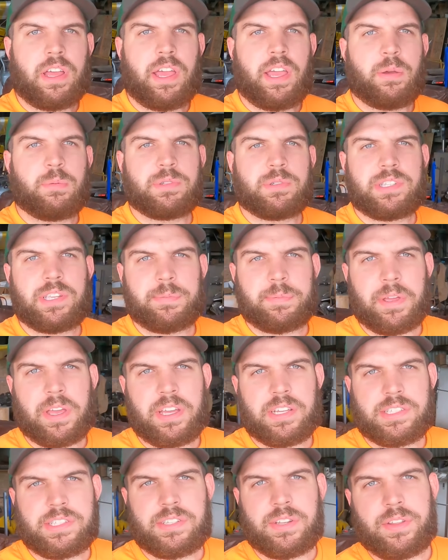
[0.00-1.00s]
Hey, what's up
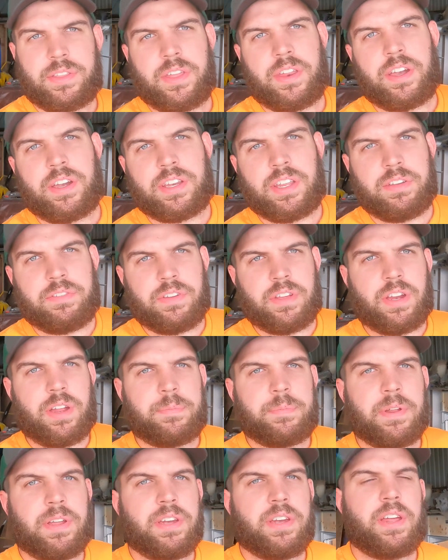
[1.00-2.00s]
guys? So I thought I'd give you an
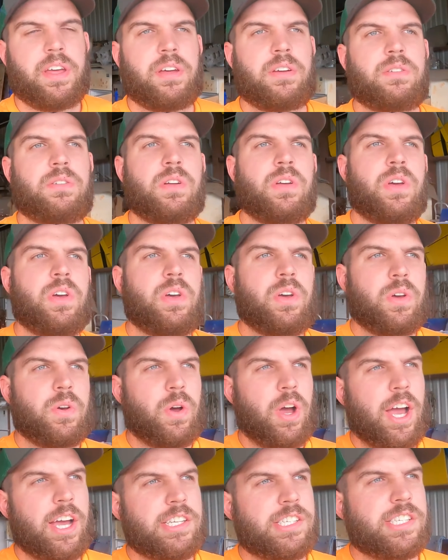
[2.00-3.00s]
update now.
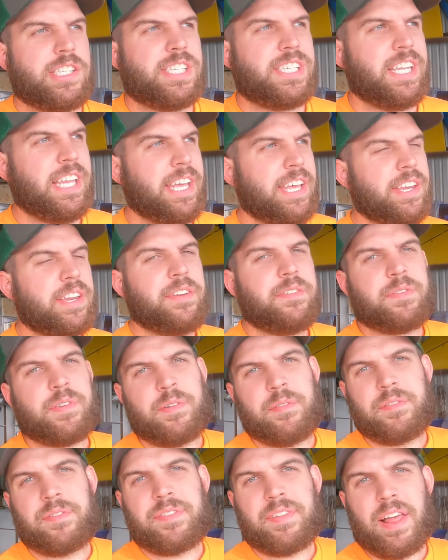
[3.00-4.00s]
I just landed
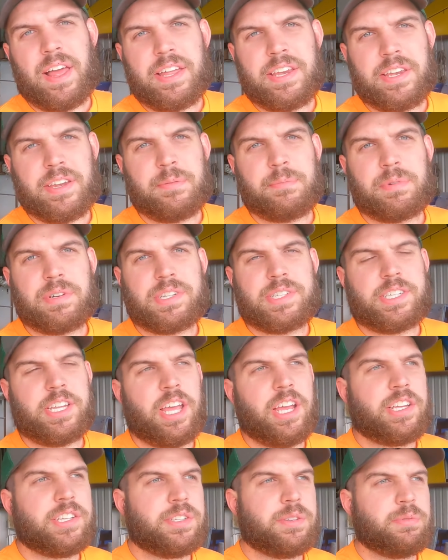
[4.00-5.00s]
from flight number
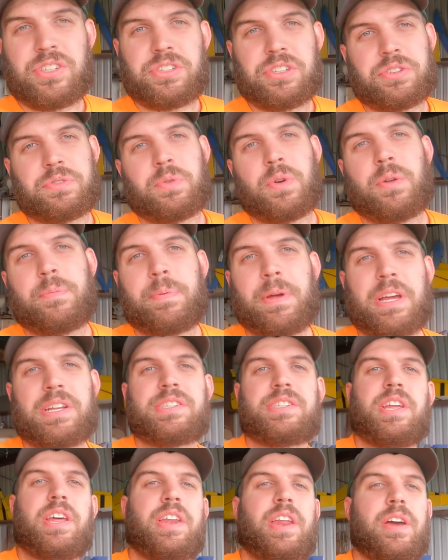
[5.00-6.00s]
6, just rolled
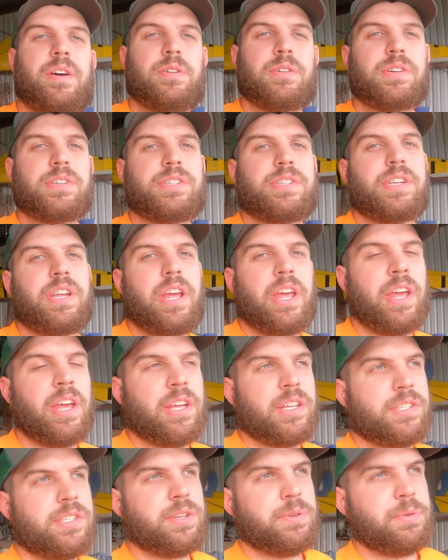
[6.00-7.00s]
past 10 hours,
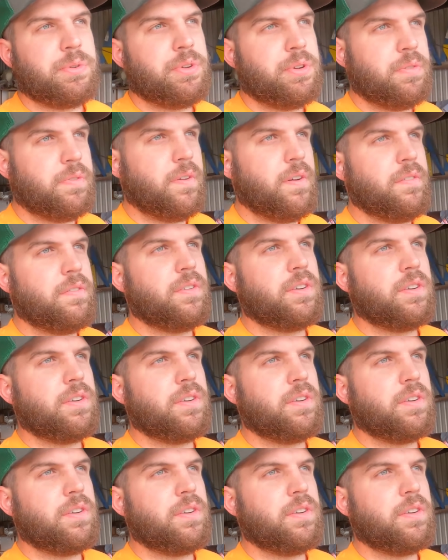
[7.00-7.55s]
and so we're due for our